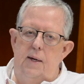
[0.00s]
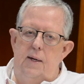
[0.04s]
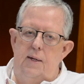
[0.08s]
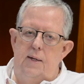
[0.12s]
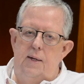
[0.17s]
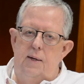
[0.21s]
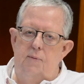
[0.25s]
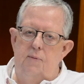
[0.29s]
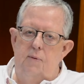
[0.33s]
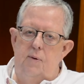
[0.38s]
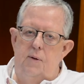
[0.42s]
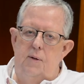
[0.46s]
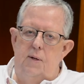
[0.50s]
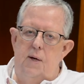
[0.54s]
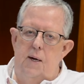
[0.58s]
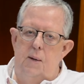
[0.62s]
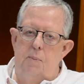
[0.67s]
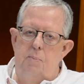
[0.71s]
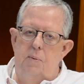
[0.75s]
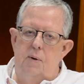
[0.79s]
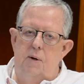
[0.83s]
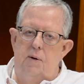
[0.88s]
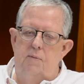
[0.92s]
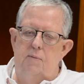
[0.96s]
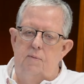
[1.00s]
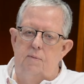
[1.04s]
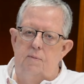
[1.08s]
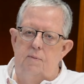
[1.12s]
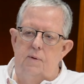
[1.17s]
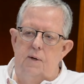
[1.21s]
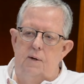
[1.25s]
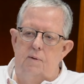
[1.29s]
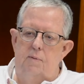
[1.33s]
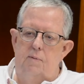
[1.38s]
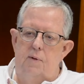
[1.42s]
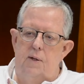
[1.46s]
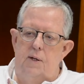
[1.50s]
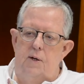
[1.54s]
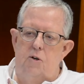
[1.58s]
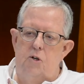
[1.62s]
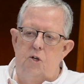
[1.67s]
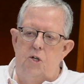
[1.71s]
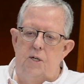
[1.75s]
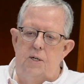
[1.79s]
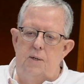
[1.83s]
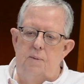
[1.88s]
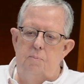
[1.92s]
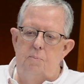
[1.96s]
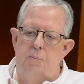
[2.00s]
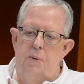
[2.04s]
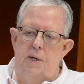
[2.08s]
a different type of leadership.